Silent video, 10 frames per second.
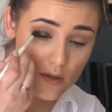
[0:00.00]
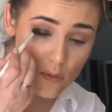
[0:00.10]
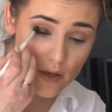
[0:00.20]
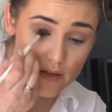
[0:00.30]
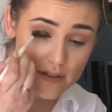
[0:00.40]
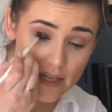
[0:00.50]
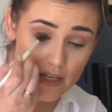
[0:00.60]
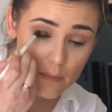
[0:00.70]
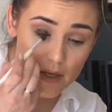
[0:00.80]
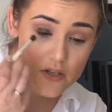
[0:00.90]
I don't want to
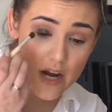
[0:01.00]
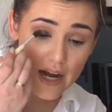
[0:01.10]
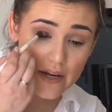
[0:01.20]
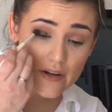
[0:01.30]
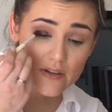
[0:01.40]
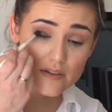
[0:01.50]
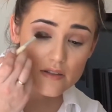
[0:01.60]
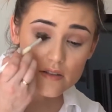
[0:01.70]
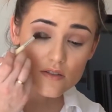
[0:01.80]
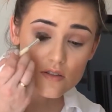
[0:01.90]
take it much higher
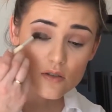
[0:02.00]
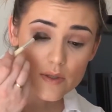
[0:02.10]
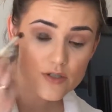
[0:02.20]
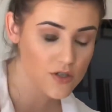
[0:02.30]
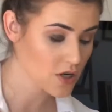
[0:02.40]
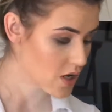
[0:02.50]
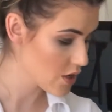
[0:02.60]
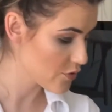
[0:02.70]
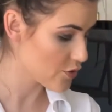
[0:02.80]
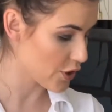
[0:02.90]
since it's so much
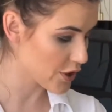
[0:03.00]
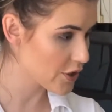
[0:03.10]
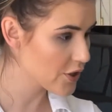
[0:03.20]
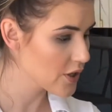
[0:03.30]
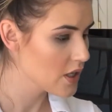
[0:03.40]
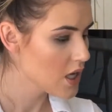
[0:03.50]
darker.